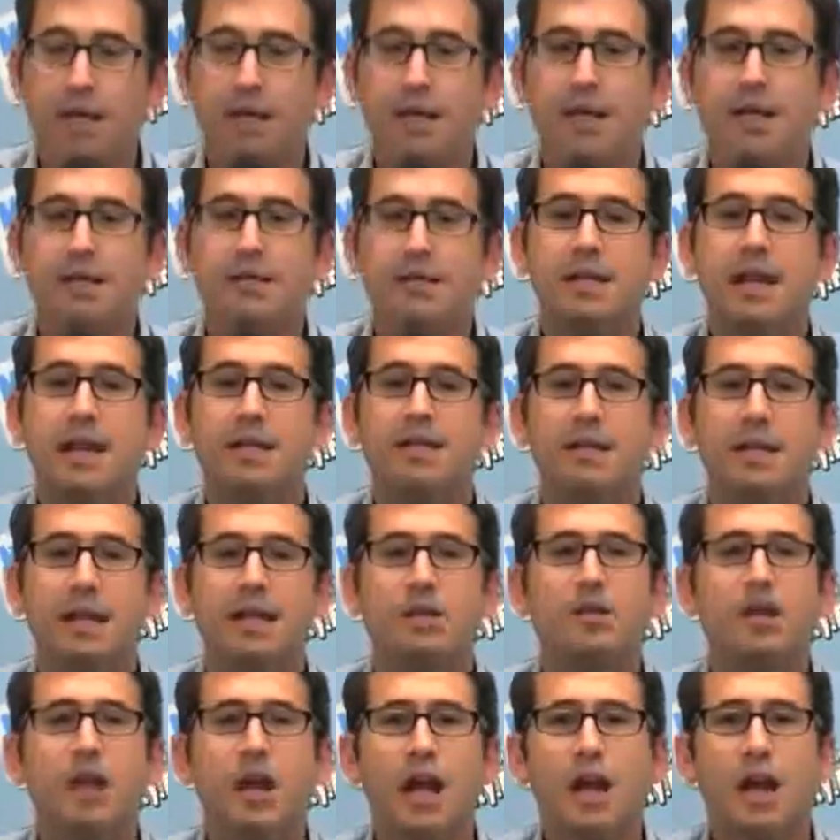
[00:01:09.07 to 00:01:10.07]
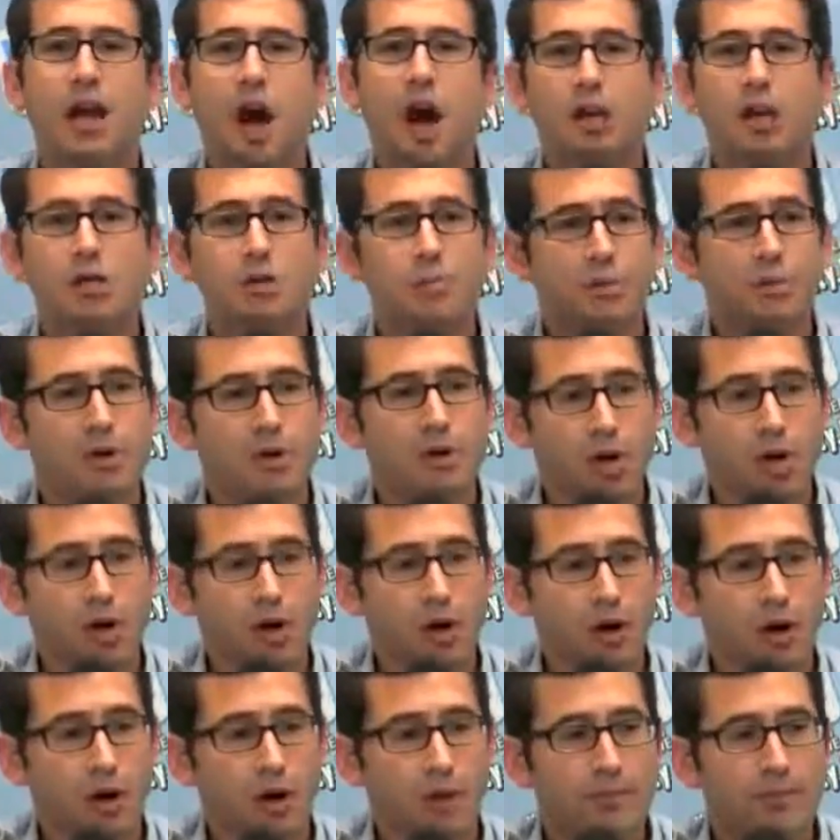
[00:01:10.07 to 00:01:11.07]
is that the internet
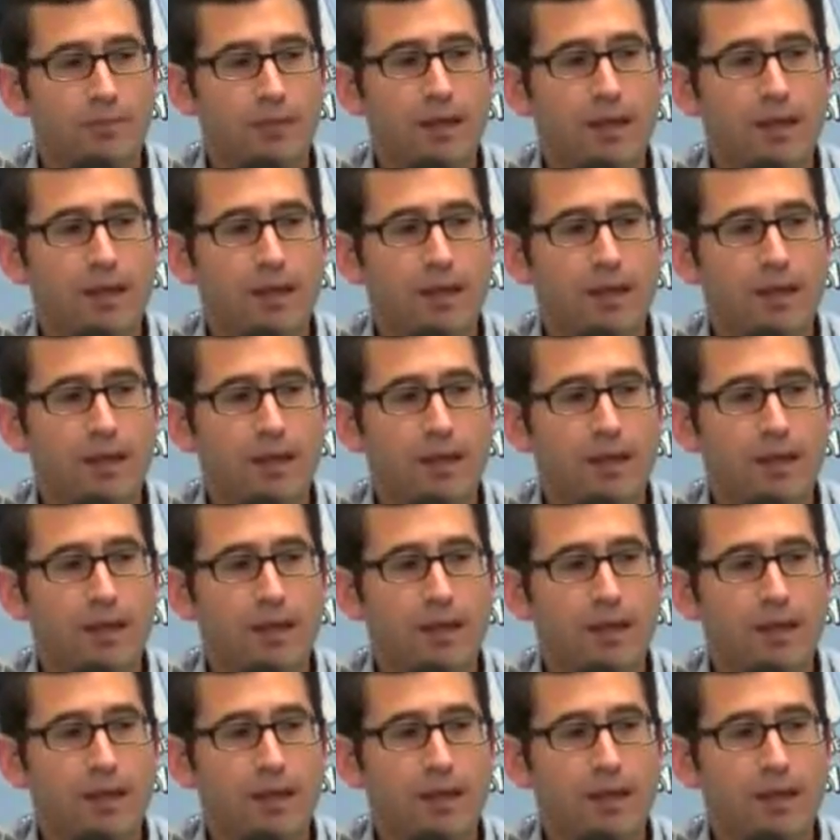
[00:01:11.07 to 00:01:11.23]
entrepreneur